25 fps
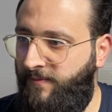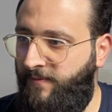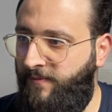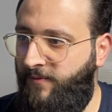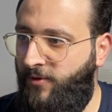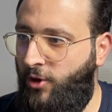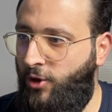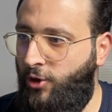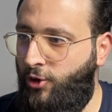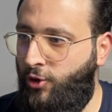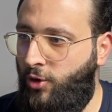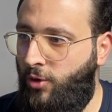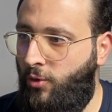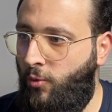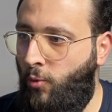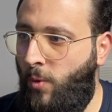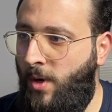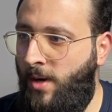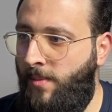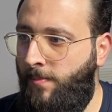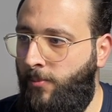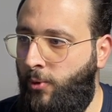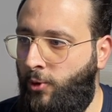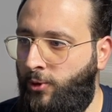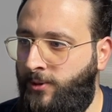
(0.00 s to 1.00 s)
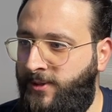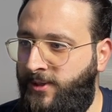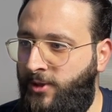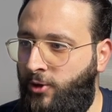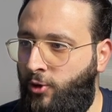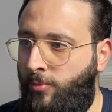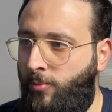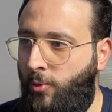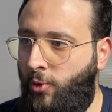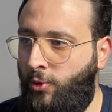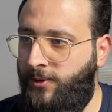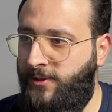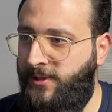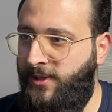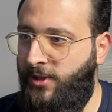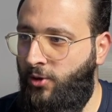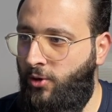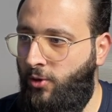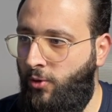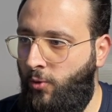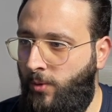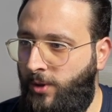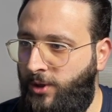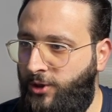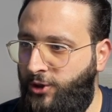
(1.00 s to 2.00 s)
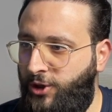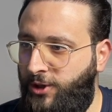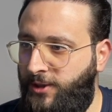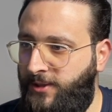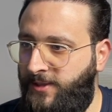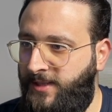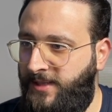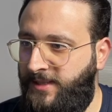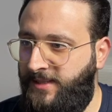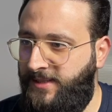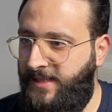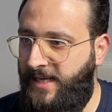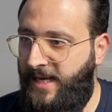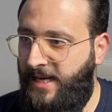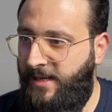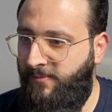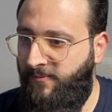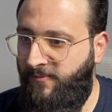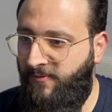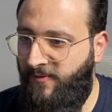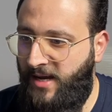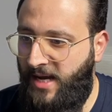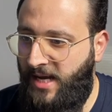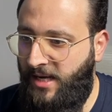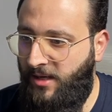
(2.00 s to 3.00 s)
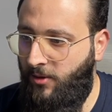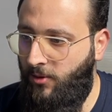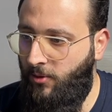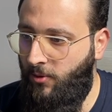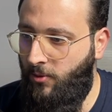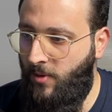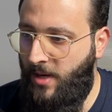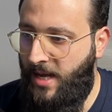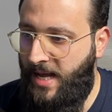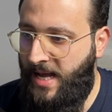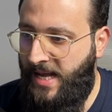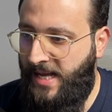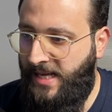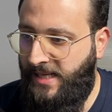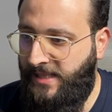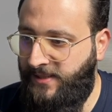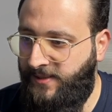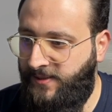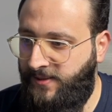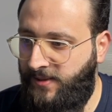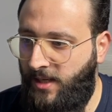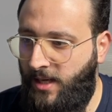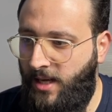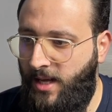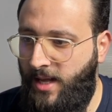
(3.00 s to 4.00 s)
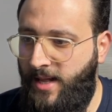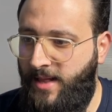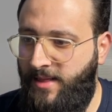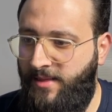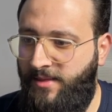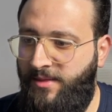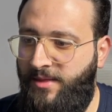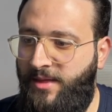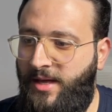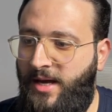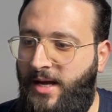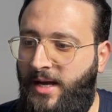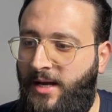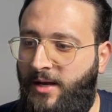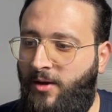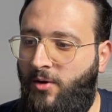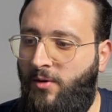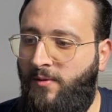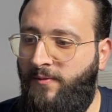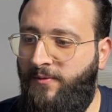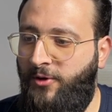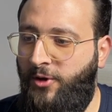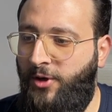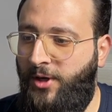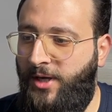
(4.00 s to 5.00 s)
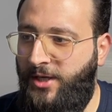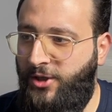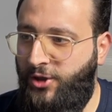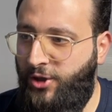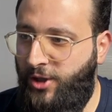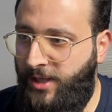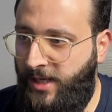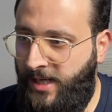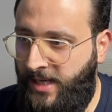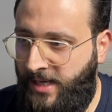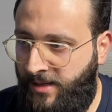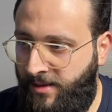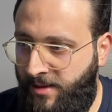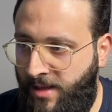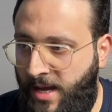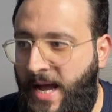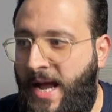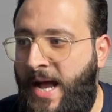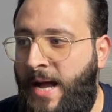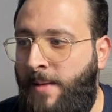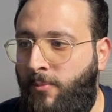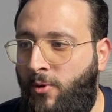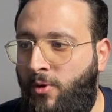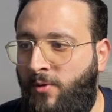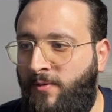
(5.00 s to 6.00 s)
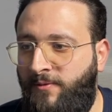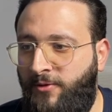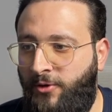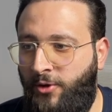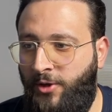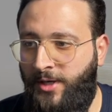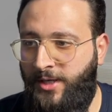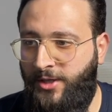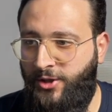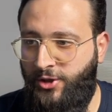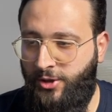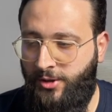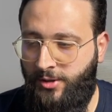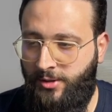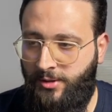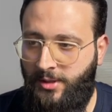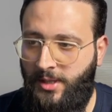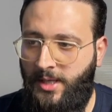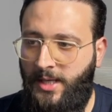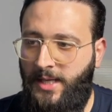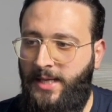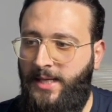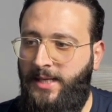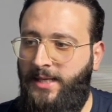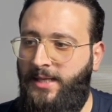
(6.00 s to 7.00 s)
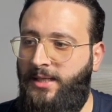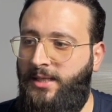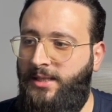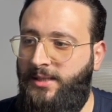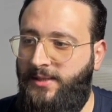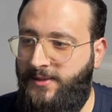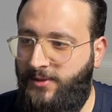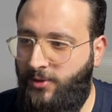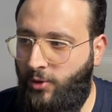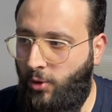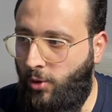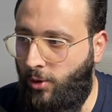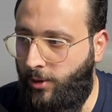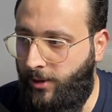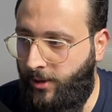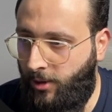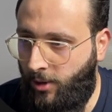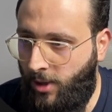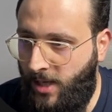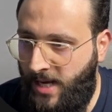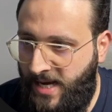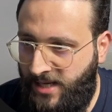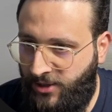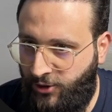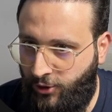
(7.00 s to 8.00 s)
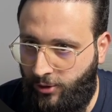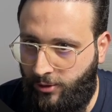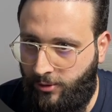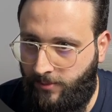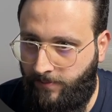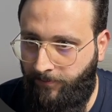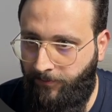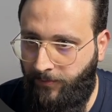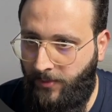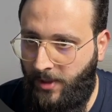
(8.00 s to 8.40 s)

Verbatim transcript: version 1.0.0, which is the same value as the configuration in the app configuration store on Azure.